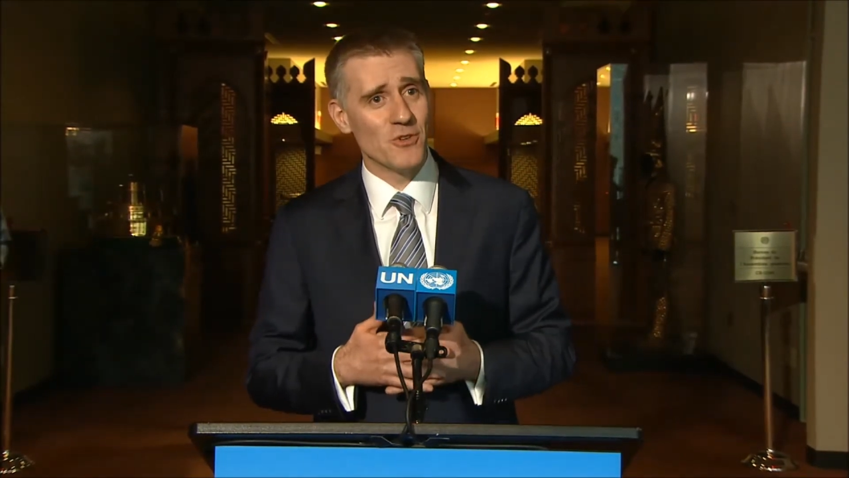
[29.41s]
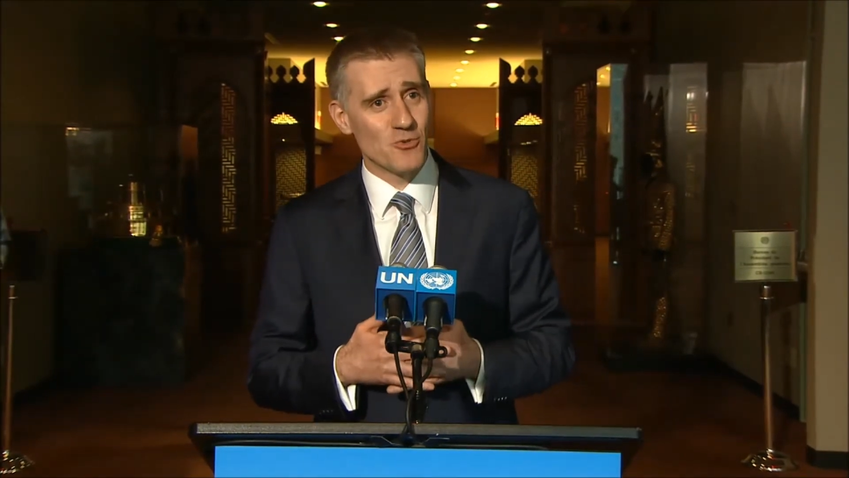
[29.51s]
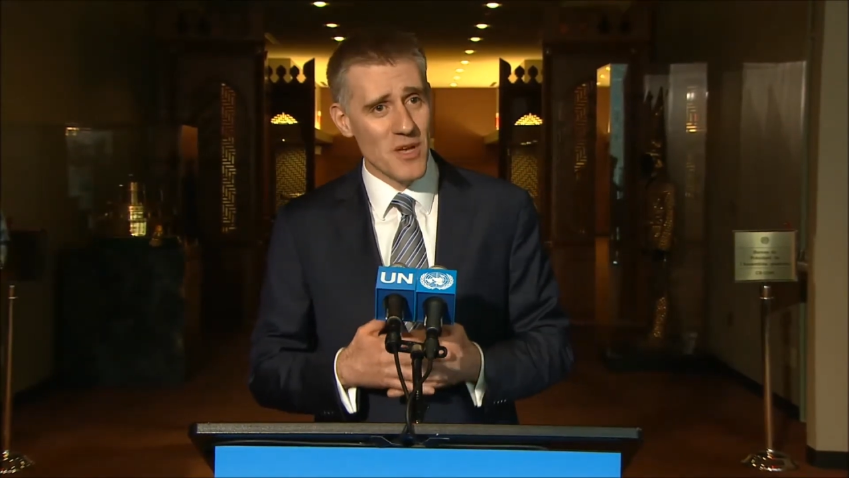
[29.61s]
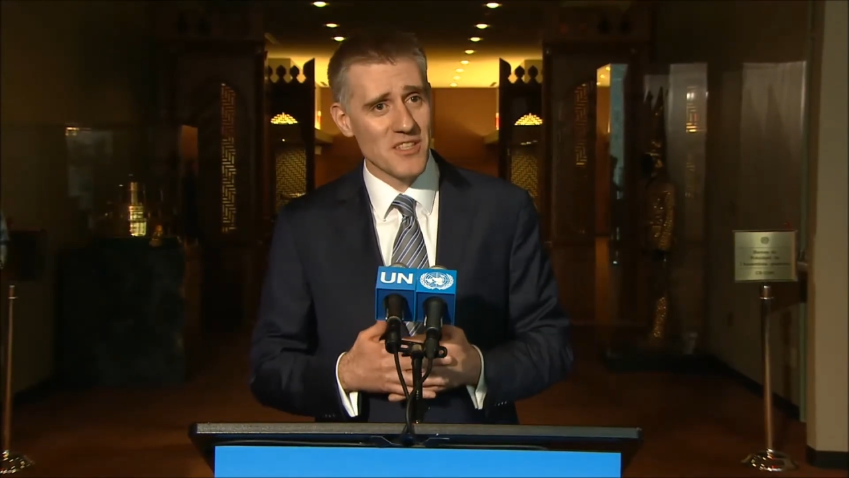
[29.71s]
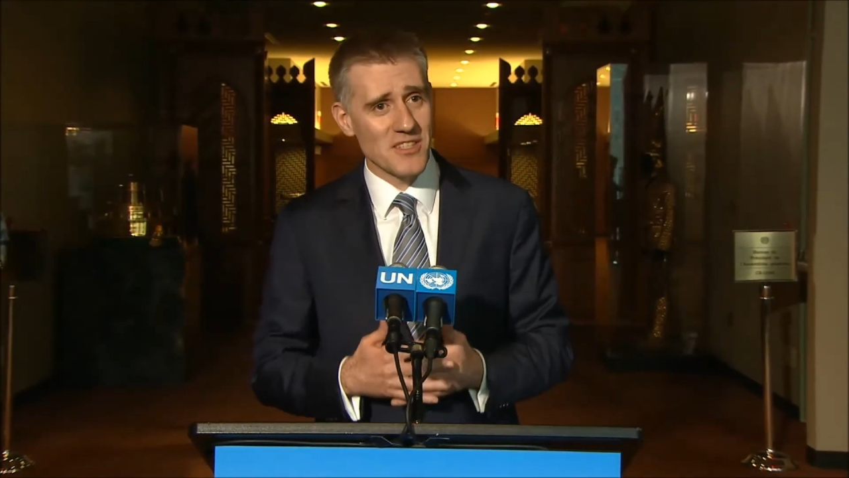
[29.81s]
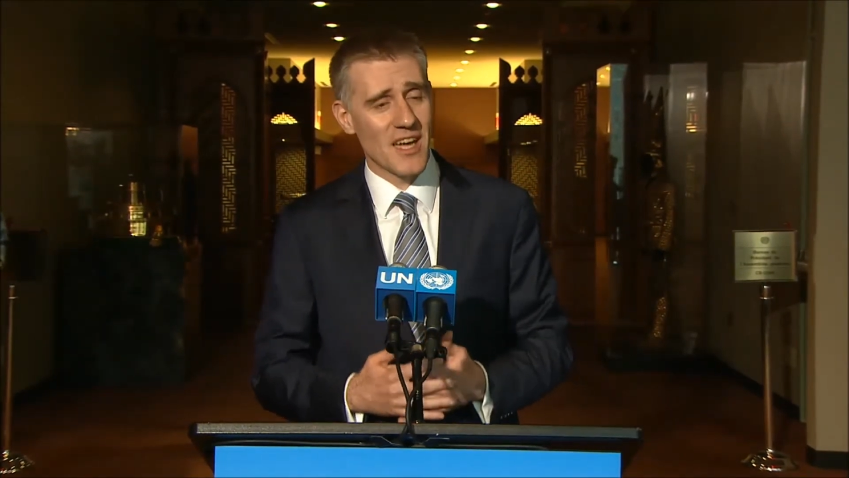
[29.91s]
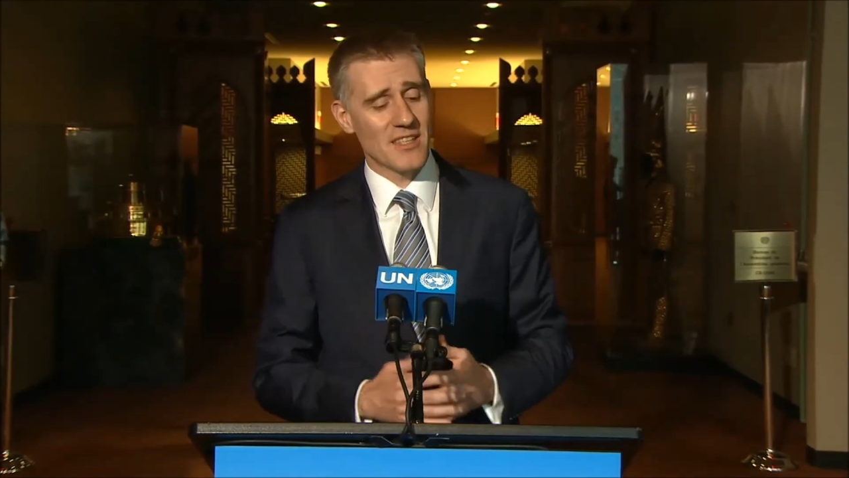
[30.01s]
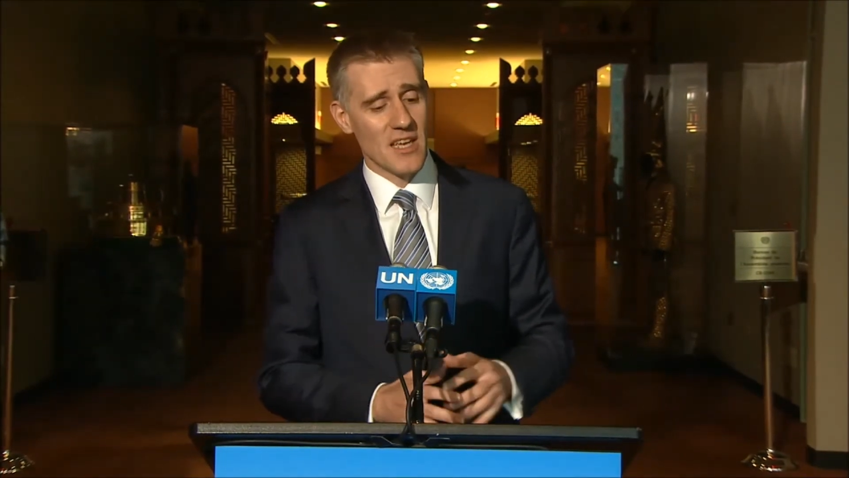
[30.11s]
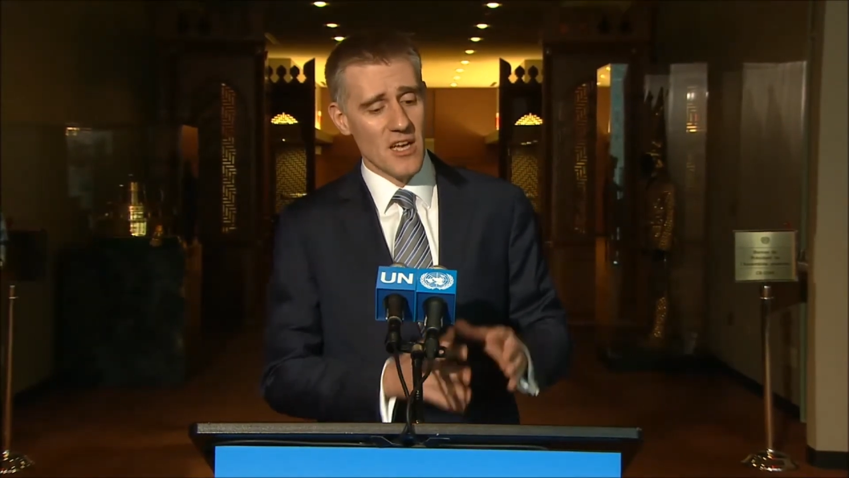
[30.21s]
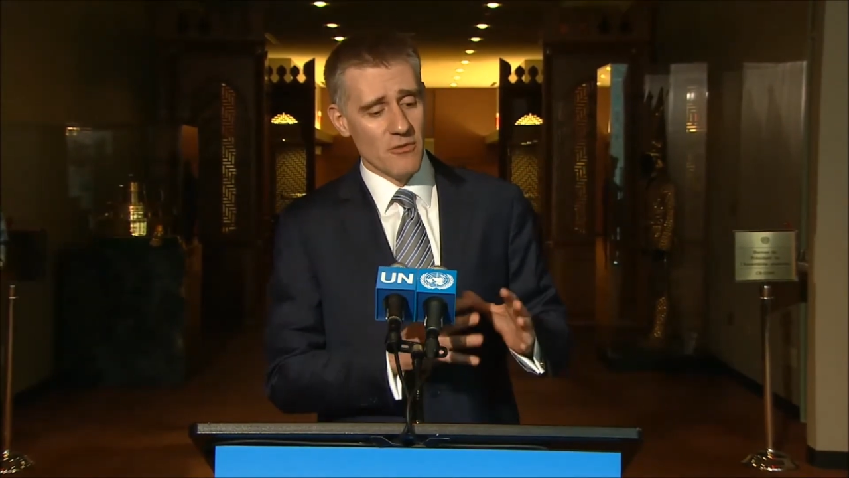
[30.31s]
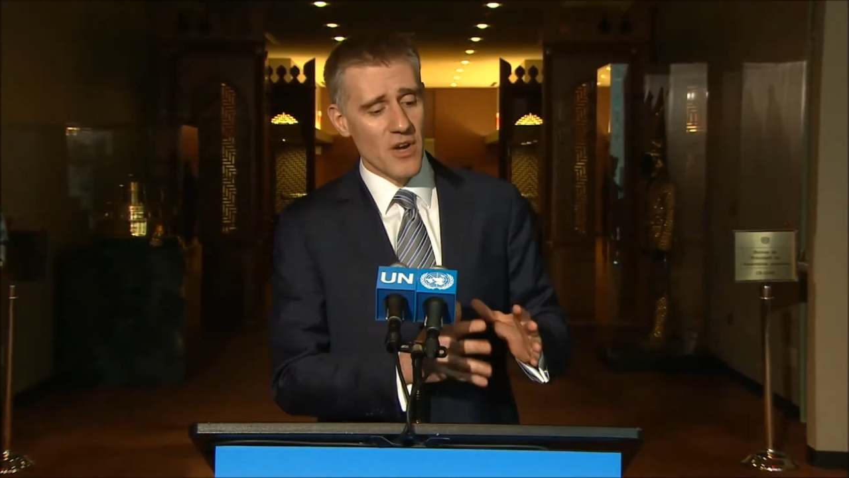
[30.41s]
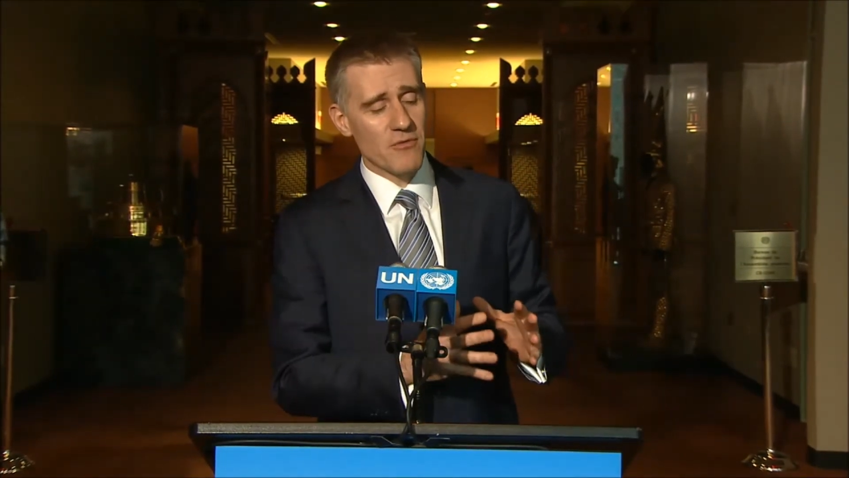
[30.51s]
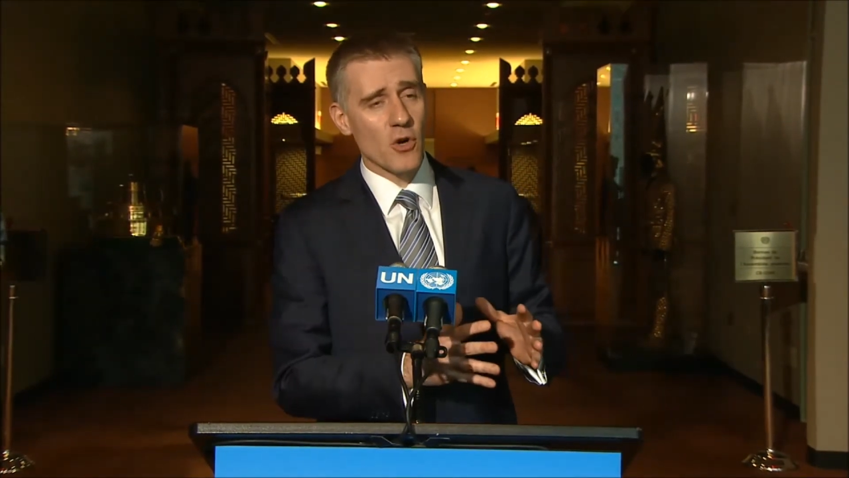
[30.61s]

which means that we have